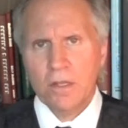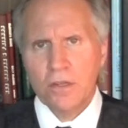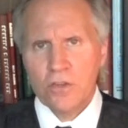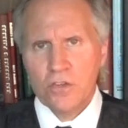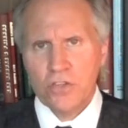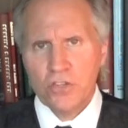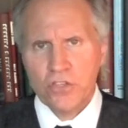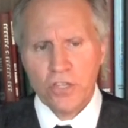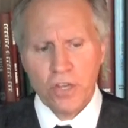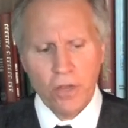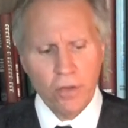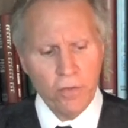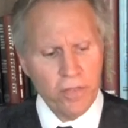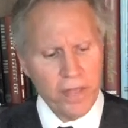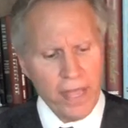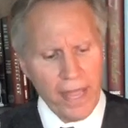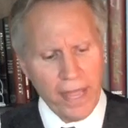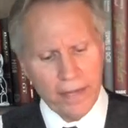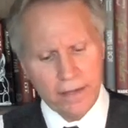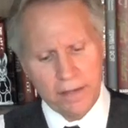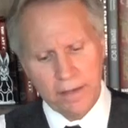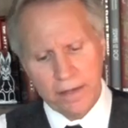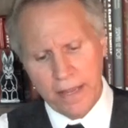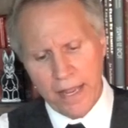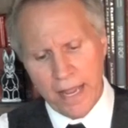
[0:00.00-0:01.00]
So
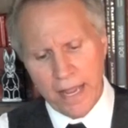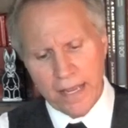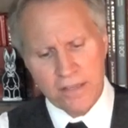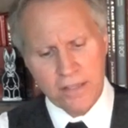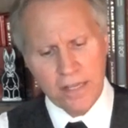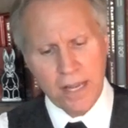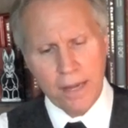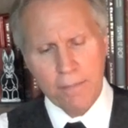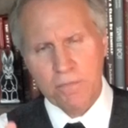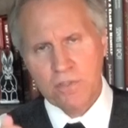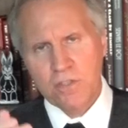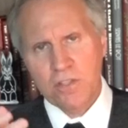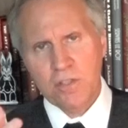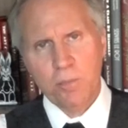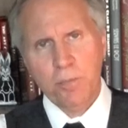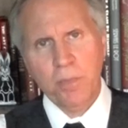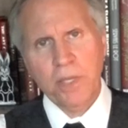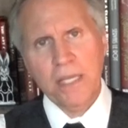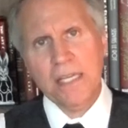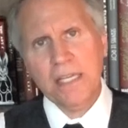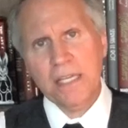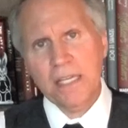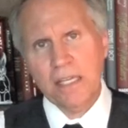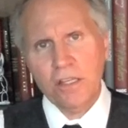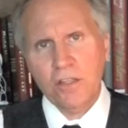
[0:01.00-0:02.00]
that as I'm
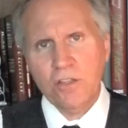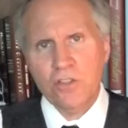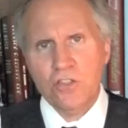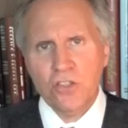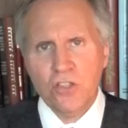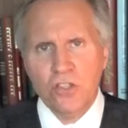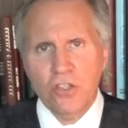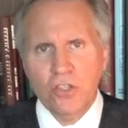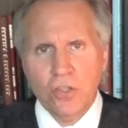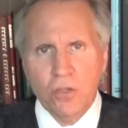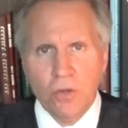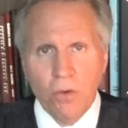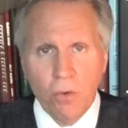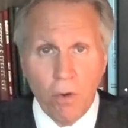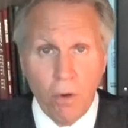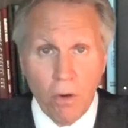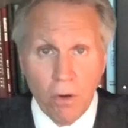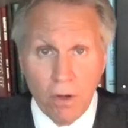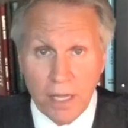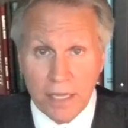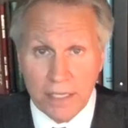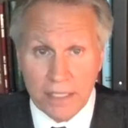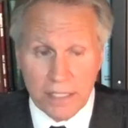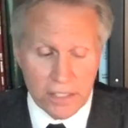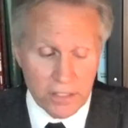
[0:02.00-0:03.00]
speaking to you,
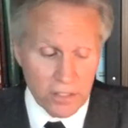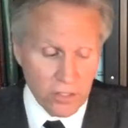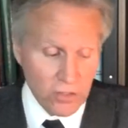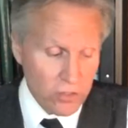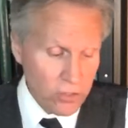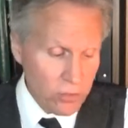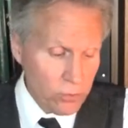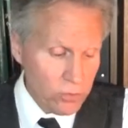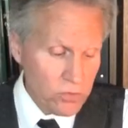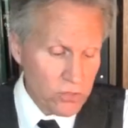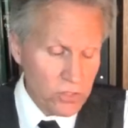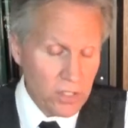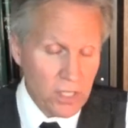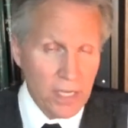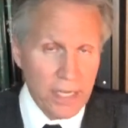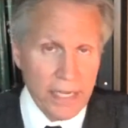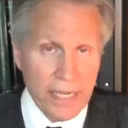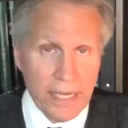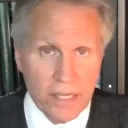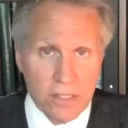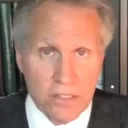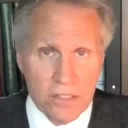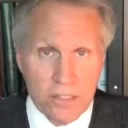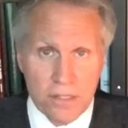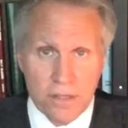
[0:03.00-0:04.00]
all I need to do is
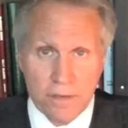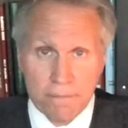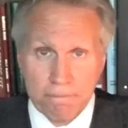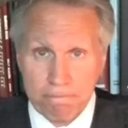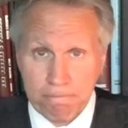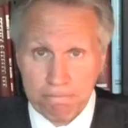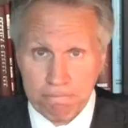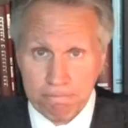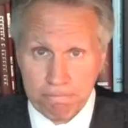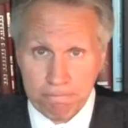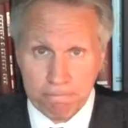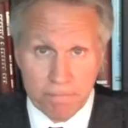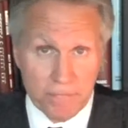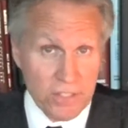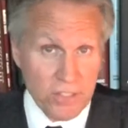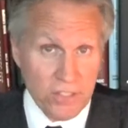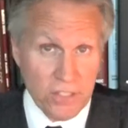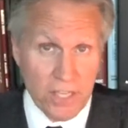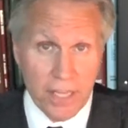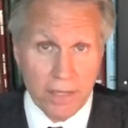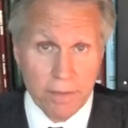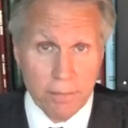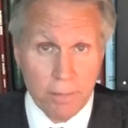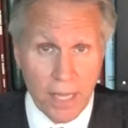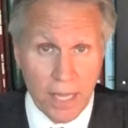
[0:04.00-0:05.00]
glance. That's
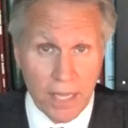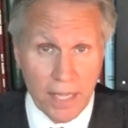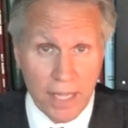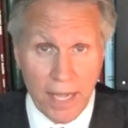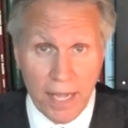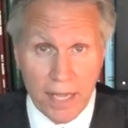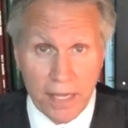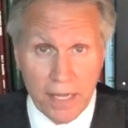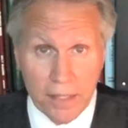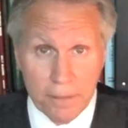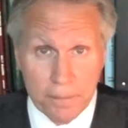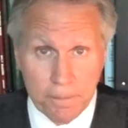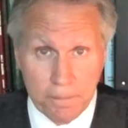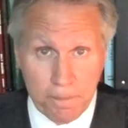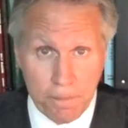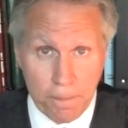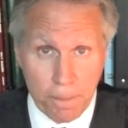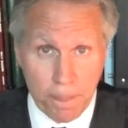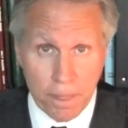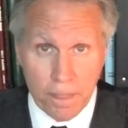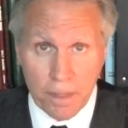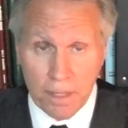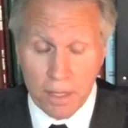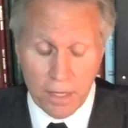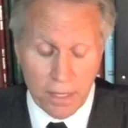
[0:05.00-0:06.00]
it. I got it.
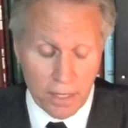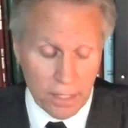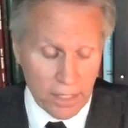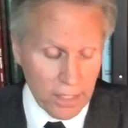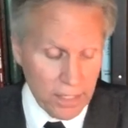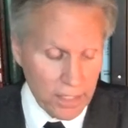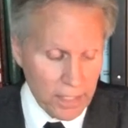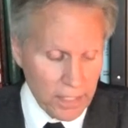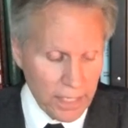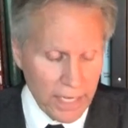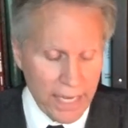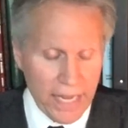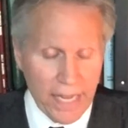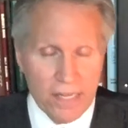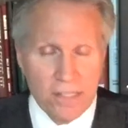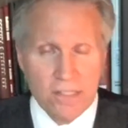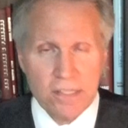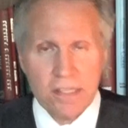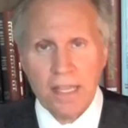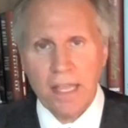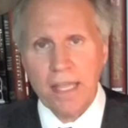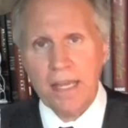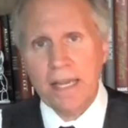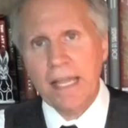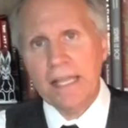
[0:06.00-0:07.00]

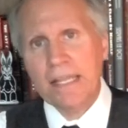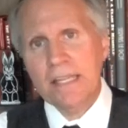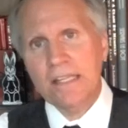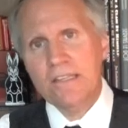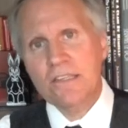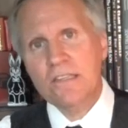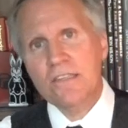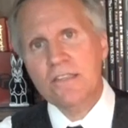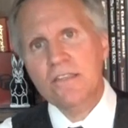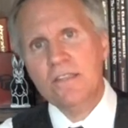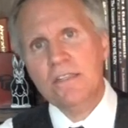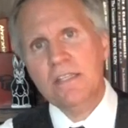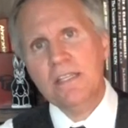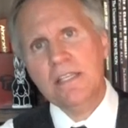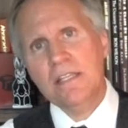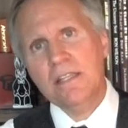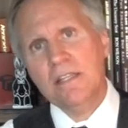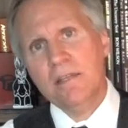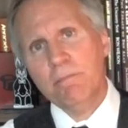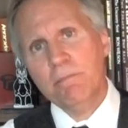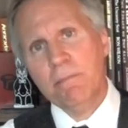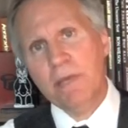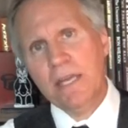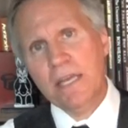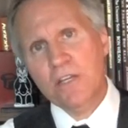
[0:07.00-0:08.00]
Glance, and I can see
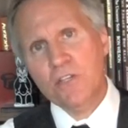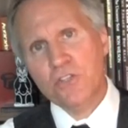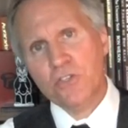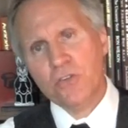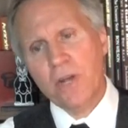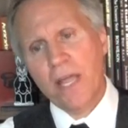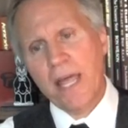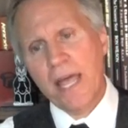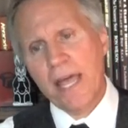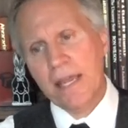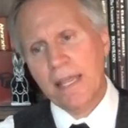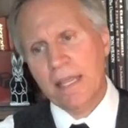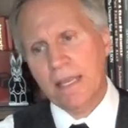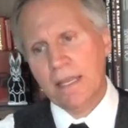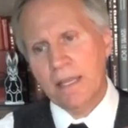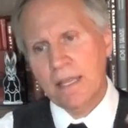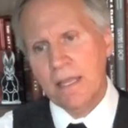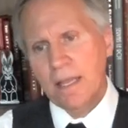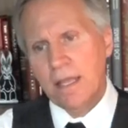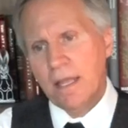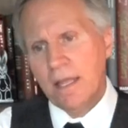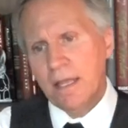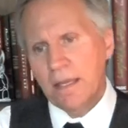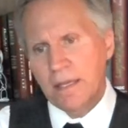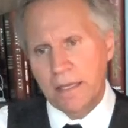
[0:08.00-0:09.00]
the major heading.
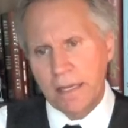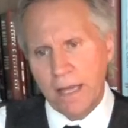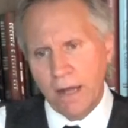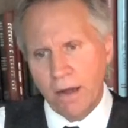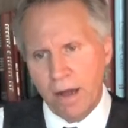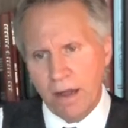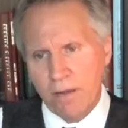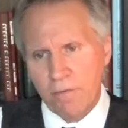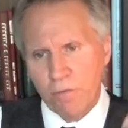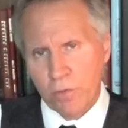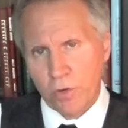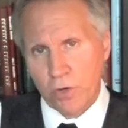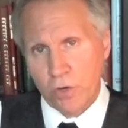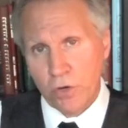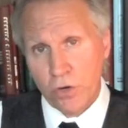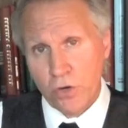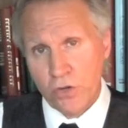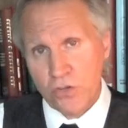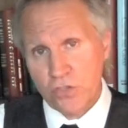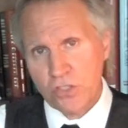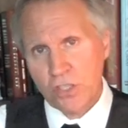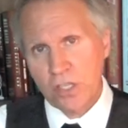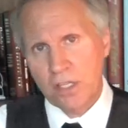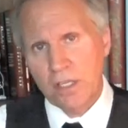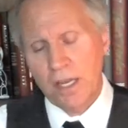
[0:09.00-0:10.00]
Now, I've
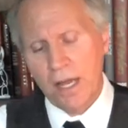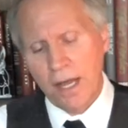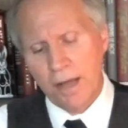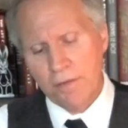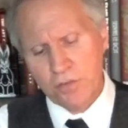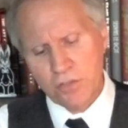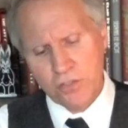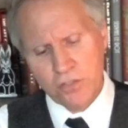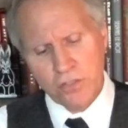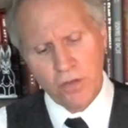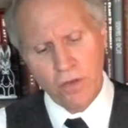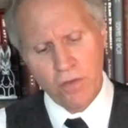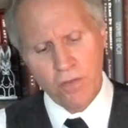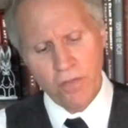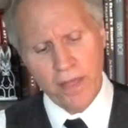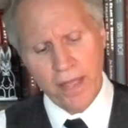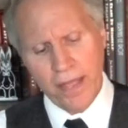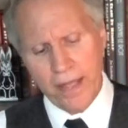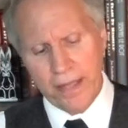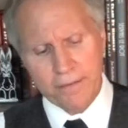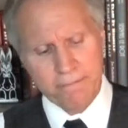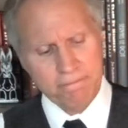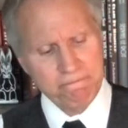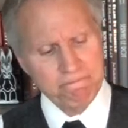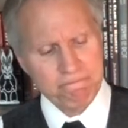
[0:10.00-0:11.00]
rehearsed enough so
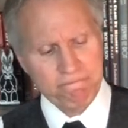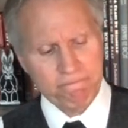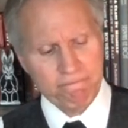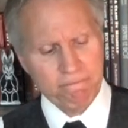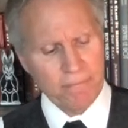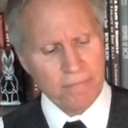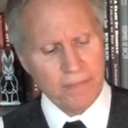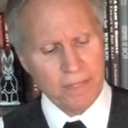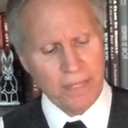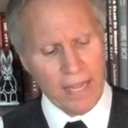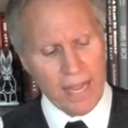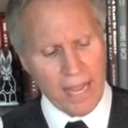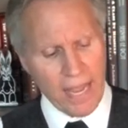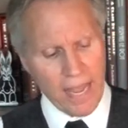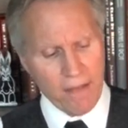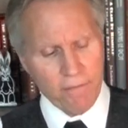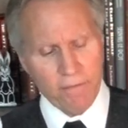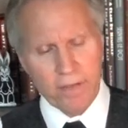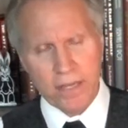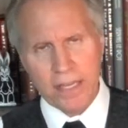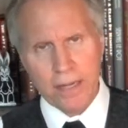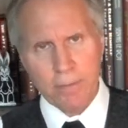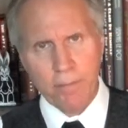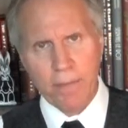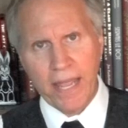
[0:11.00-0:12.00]
that I have
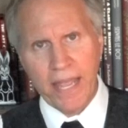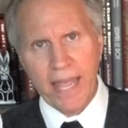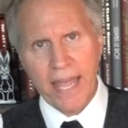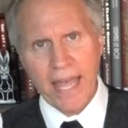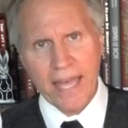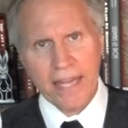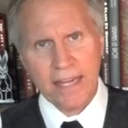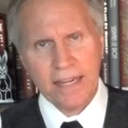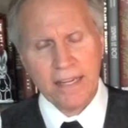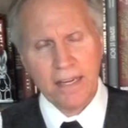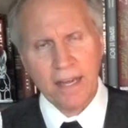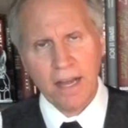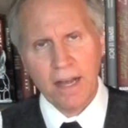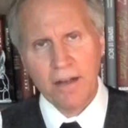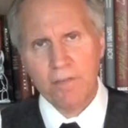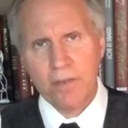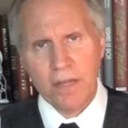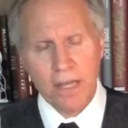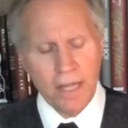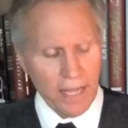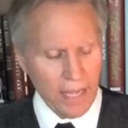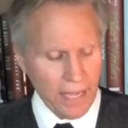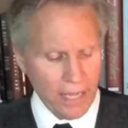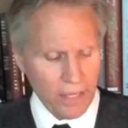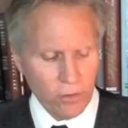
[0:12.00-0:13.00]
it in my head enough.
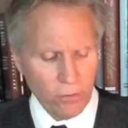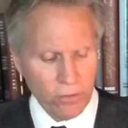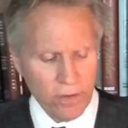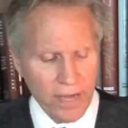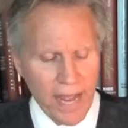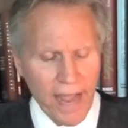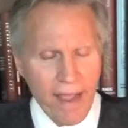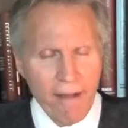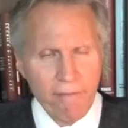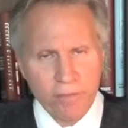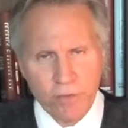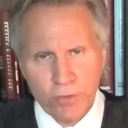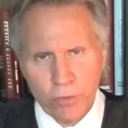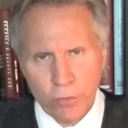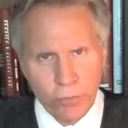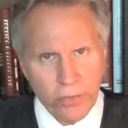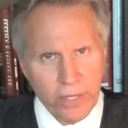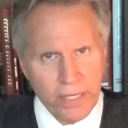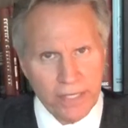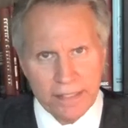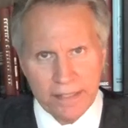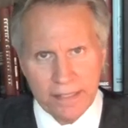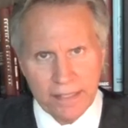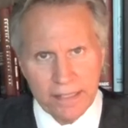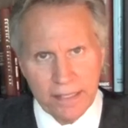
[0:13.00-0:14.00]
I don't have to
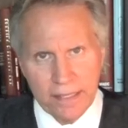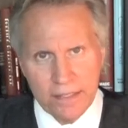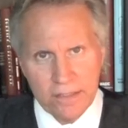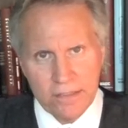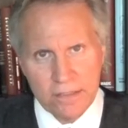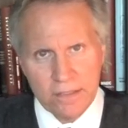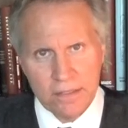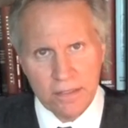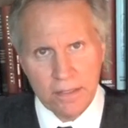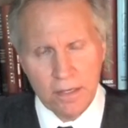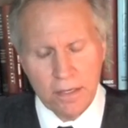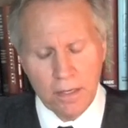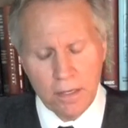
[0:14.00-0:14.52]
read this.